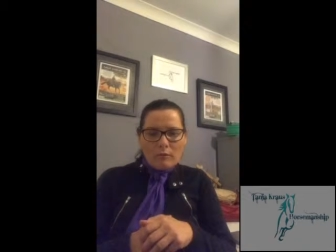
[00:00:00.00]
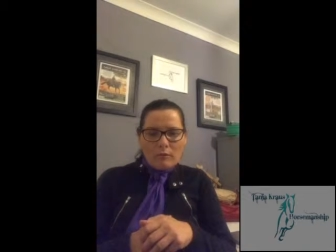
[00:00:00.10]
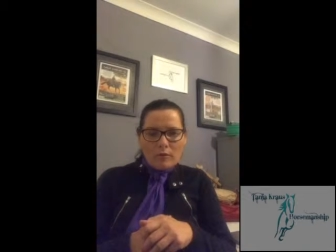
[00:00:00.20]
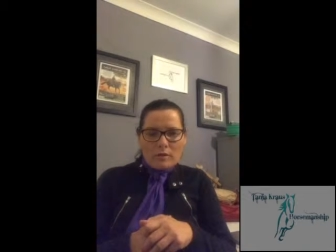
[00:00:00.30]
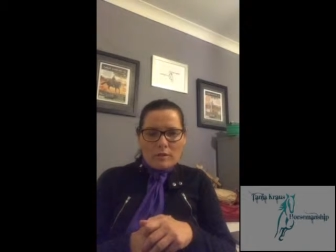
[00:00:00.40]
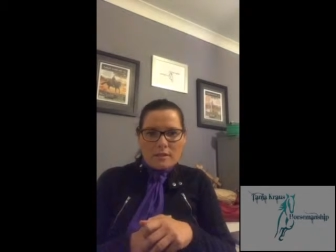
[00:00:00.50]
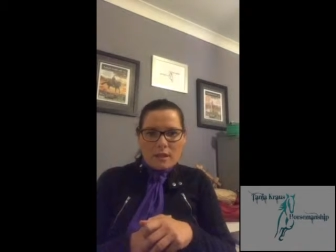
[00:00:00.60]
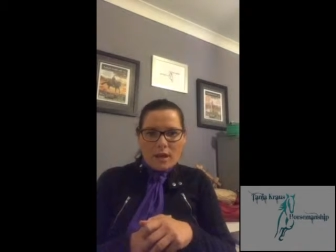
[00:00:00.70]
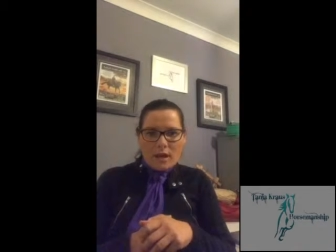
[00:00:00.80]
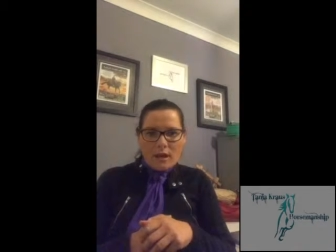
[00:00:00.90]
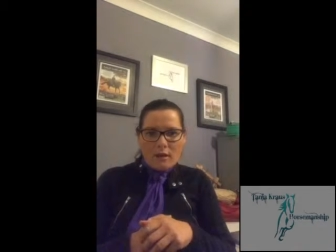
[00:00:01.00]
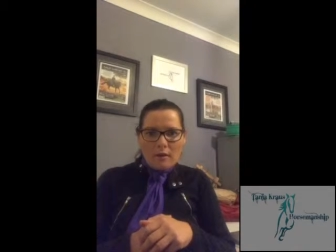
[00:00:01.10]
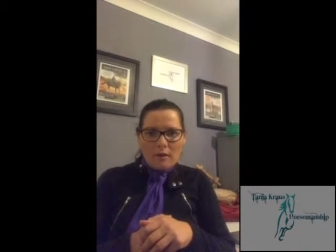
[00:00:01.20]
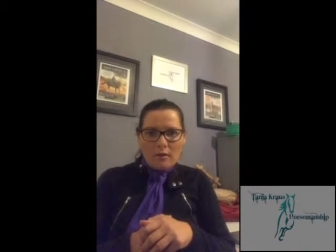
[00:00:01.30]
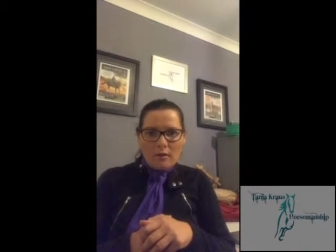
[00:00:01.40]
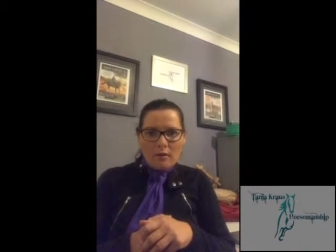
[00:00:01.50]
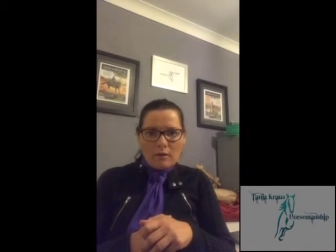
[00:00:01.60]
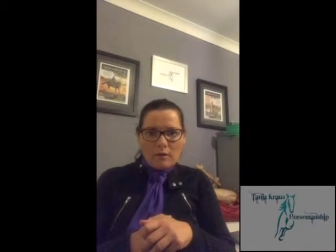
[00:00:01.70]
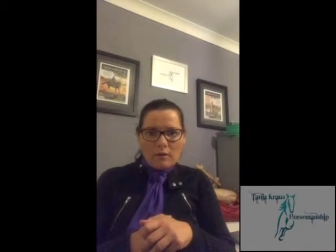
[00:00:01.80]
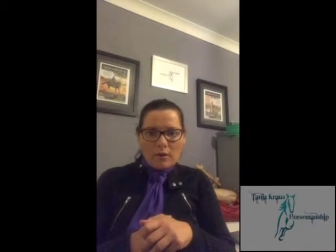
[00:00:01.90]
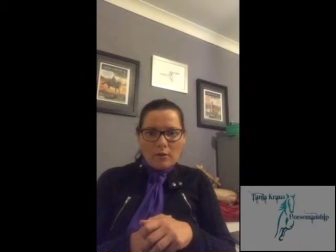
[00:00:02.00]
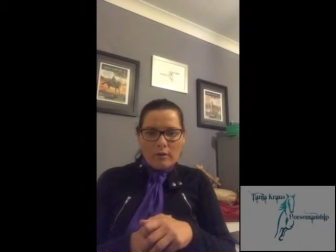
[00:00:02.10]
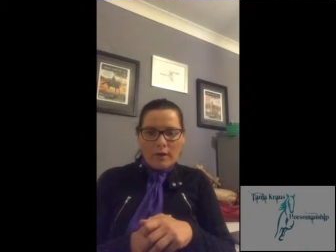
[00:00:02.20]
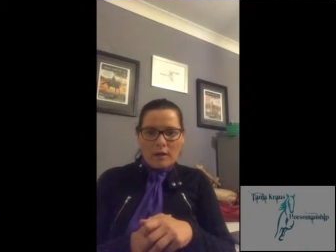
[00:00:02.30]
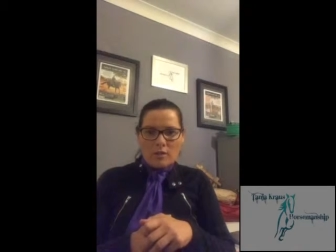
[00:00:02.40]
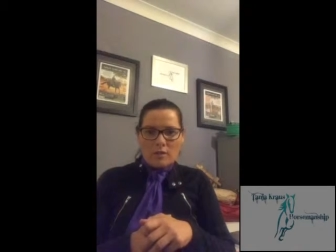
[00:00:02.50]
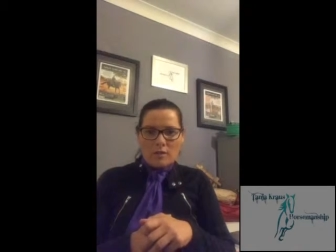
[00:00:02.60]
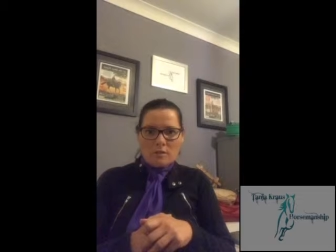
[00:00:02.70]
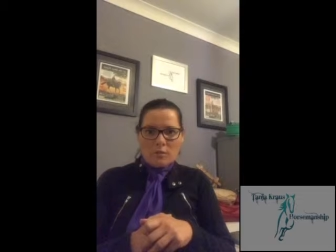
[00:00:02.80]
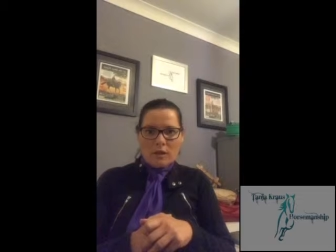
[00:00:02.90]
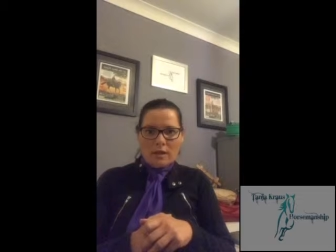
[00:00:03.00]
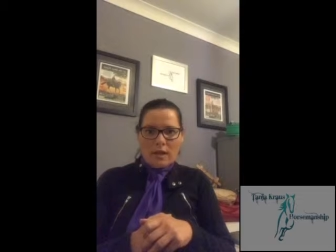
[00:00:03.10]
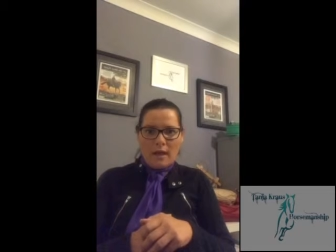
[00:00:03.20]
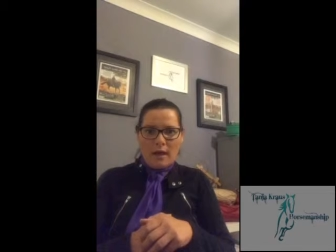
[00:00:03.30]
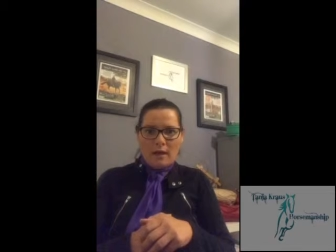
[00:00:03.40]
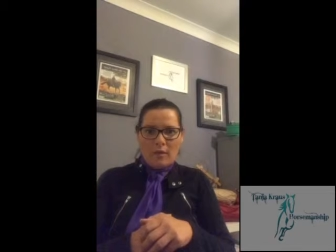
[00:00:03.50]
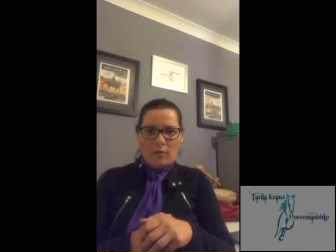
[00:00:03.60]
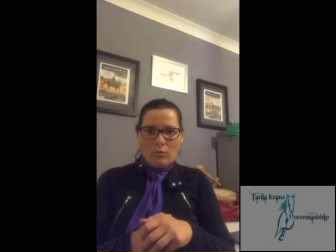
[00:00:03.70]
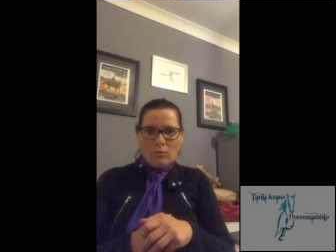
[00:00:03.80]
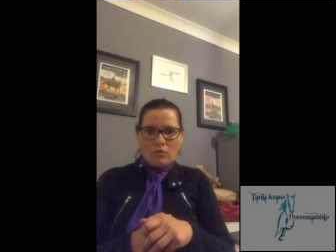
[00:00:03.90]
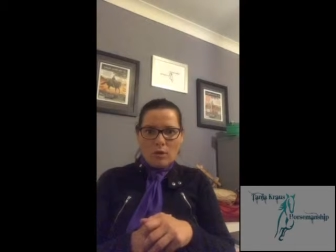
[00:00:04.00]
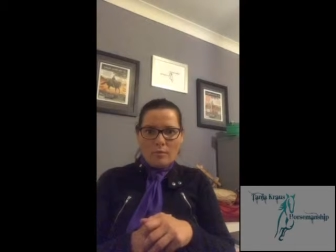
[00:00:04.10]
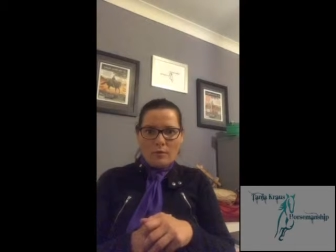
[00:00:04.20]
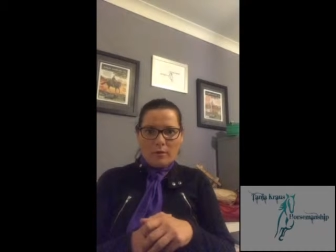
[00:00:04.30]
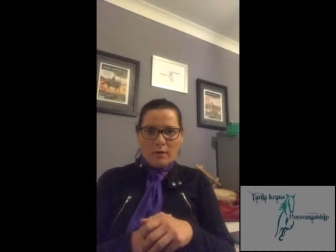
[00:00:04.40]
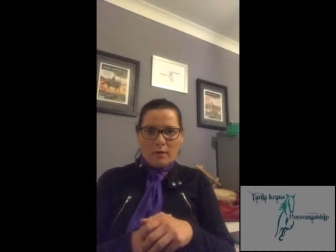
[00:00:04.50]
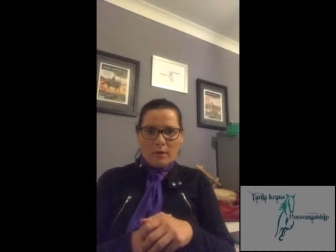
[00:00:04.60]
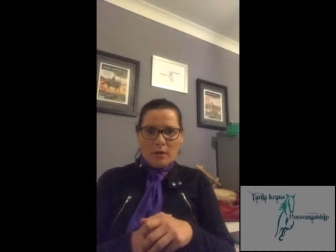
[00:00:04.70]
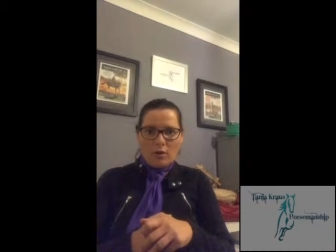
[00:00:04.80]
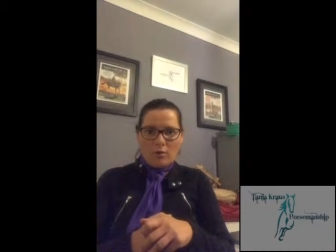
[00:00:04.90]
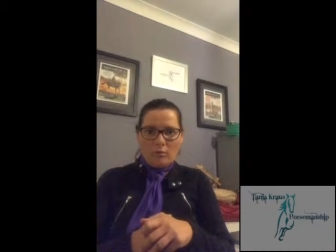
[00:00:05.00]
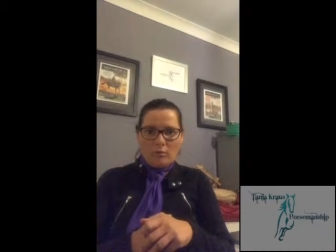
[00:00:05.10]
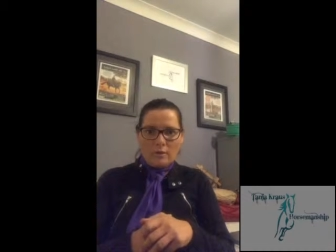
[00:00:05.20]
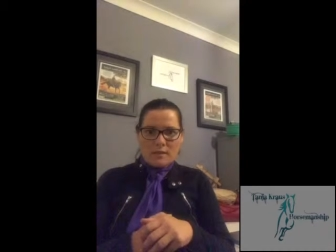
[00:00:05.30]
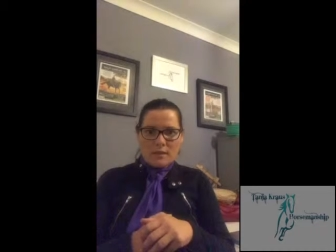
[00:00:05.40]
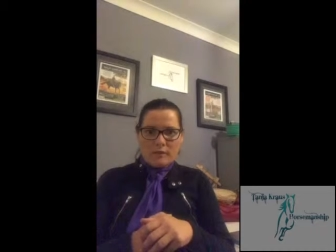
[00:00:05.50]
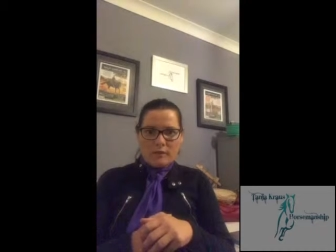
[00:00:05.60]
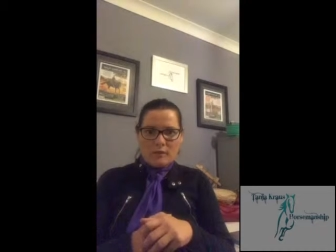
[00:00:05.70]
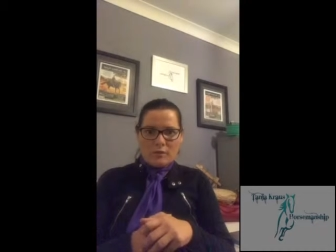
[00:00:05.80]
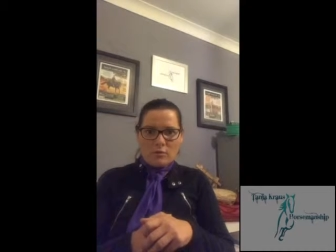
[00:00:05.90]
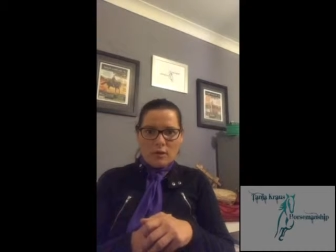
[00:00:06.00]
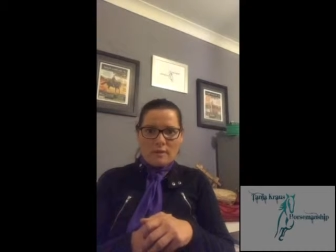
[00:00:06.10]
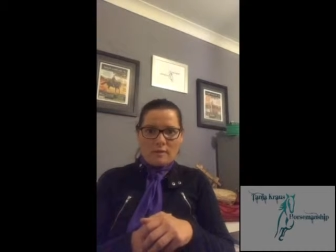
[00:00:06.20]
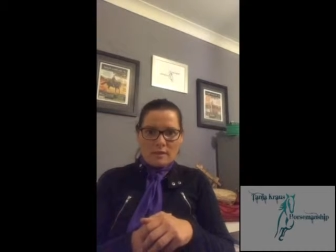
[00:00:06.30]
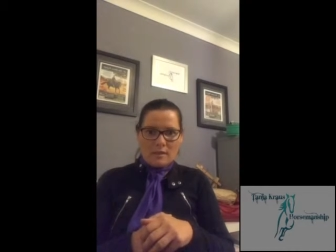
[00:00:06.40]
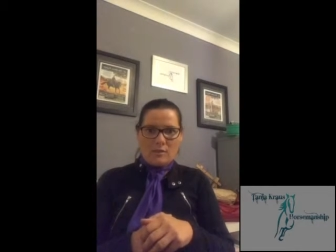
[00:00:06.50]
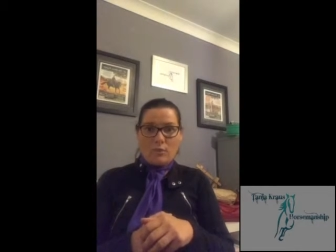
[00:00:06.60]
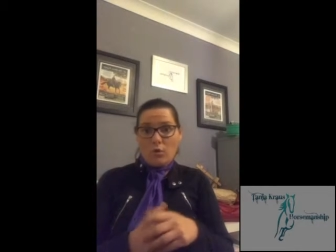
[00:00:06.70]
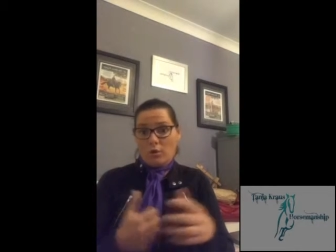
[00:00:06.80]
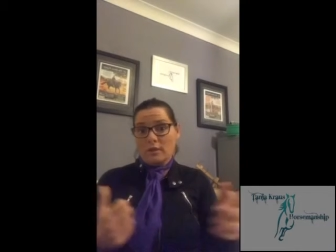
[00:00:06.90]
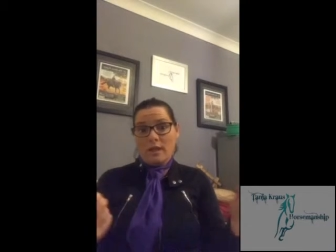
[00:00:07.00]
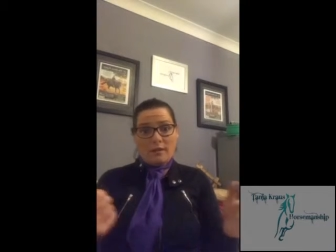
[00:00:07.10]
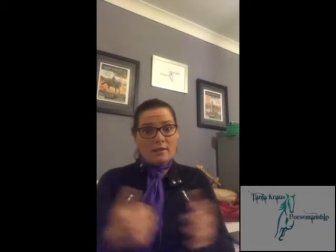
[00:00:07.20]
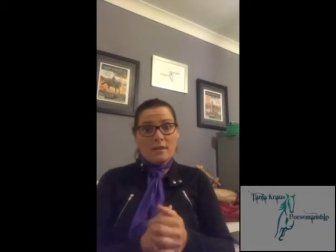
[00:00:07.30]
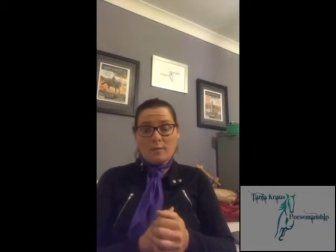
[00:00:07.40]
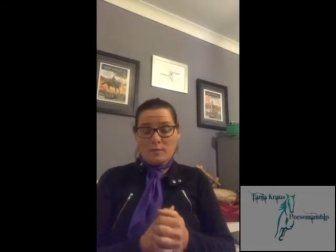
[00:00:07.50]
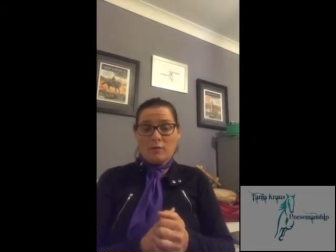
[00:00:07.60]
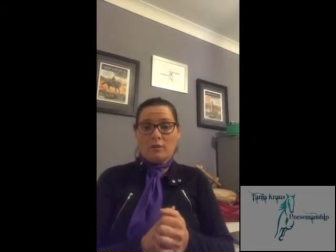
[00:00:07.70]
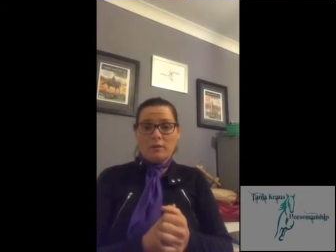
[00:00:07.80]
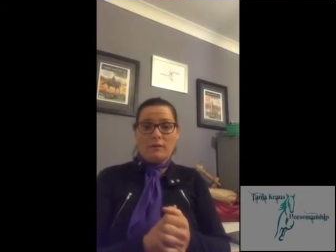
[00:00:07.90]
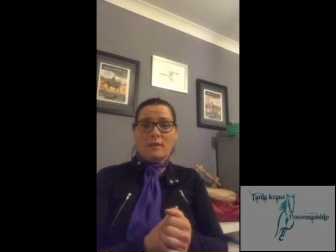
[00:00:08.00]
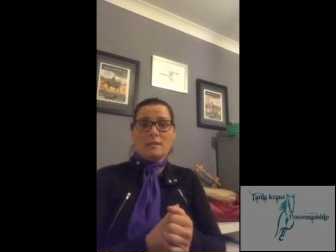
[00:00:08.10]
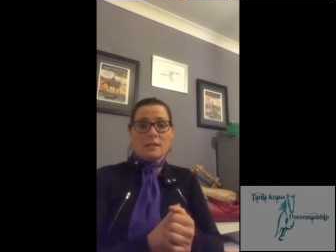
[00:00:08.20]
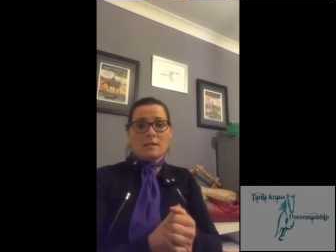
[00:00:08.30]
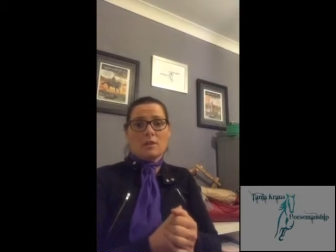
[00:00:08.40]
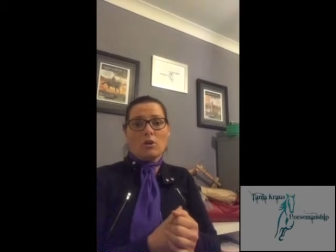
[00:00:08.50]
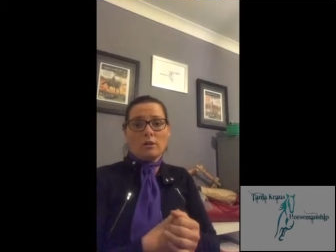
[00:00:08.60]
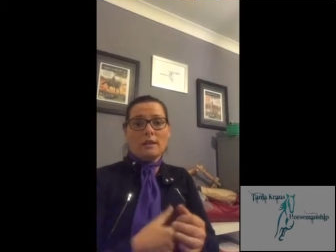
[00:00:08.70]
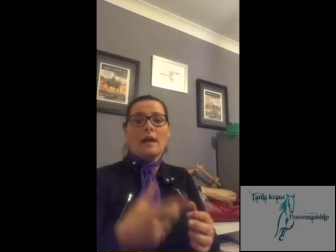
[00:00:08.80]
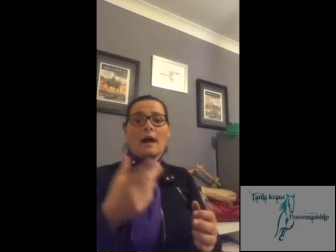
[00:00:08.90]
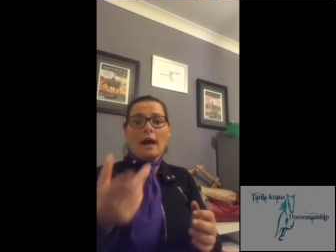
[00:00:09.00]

for a start, her reactions when out are more drama queen than at home. Blessed to have friends who will understand and support. Yeah, that's absolutely fantastic, Holly.